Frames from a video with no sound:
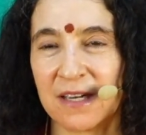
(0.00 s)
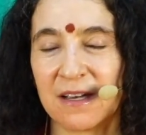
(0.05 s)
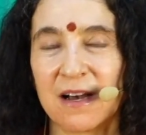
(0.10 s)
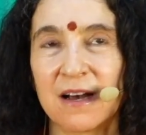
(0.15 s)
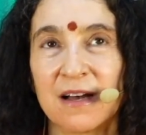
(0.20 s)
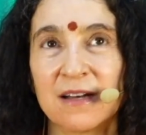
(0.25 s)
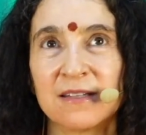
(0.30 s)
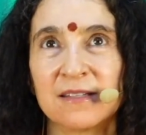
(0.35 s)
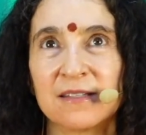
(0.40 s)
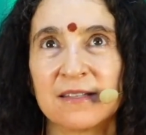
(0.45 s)

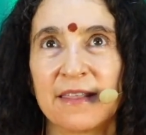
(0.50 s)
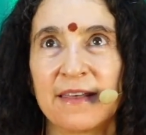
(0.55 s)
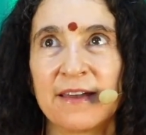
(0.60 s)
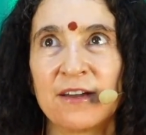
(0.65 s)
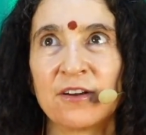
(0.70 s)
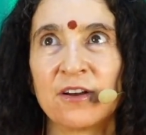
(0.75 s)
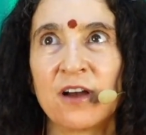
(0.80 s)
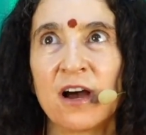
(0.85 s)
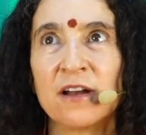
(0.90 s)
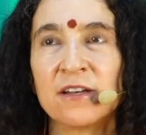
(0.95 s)
God is
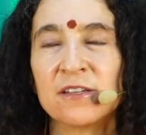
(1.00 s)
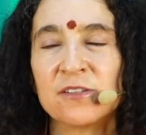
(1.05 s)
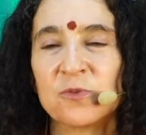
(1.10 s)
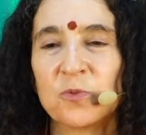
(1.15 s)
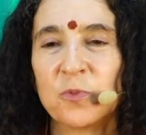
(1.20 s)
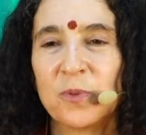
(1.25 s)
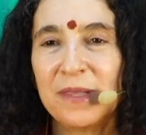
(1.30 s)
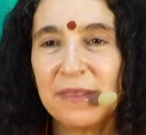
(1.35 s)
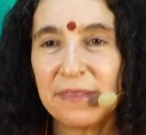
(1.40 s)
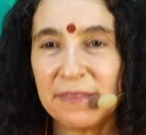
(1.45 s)
there, God is
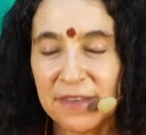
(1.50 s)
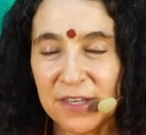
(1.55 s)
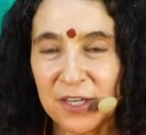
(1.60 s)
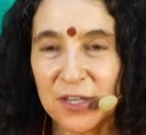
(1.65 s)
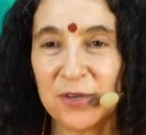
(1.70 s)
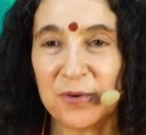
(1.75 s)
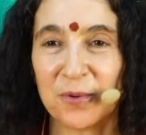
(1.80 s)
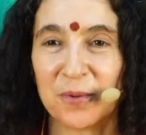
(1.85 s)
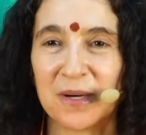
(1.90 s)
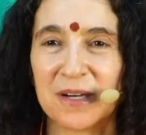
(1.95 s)
with
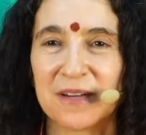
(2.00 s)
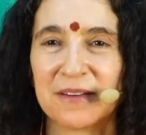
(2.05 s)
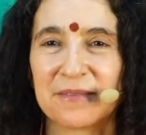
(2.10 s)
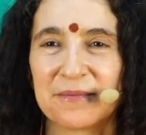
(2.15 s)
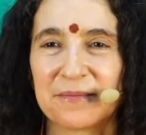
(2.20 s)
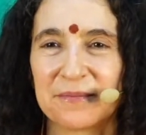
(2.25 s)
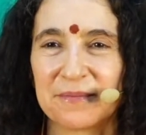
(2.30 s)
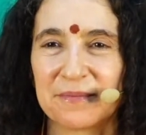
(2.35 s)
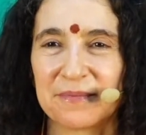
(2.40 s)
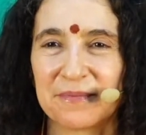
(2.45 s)
you.
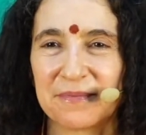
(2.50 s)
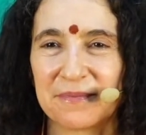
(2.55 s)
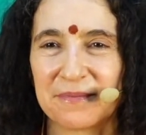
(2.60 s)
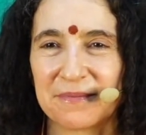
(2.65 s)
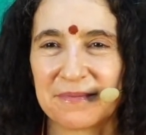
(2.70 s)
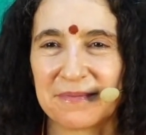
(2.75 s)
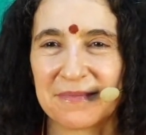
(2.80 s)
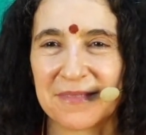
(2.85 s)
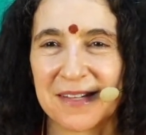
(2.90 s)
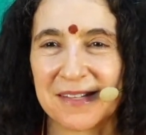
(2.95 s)

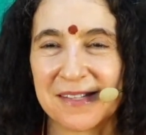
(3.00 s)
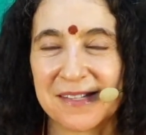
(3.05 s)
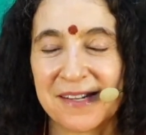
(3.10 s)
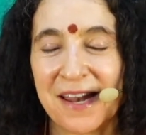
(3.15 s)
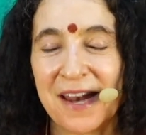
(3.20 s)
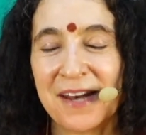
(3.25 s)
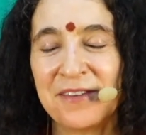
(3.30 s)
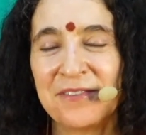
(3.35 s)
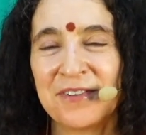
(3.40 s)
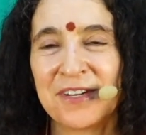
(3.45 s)
It's
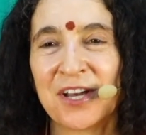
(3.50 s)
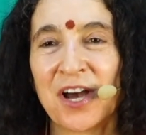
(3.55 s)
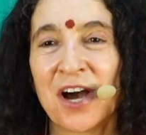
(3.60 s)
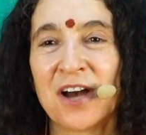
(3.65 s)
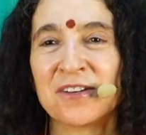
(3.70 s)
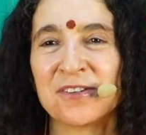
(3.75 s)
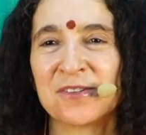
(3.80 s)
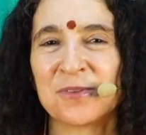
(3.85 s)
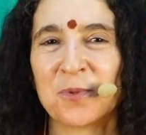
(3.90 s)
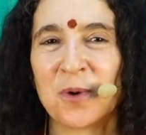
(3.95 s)
not even
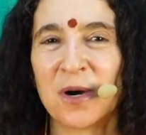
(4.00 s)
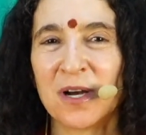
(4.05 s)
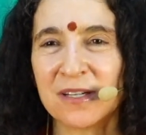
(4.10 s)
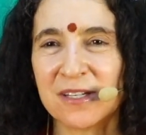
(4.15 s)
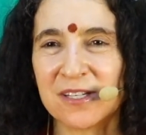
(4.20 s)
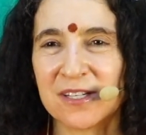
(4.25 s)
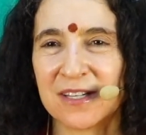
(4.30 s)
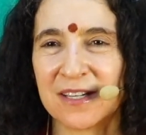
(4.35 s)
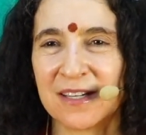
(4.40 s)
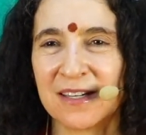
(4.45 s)
God is
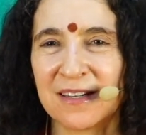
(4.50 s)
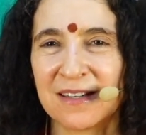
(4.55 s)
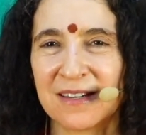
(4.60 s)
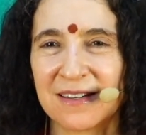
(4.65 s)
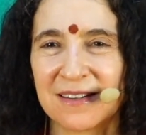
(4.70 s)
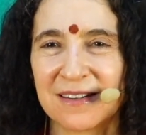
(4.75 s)
watching.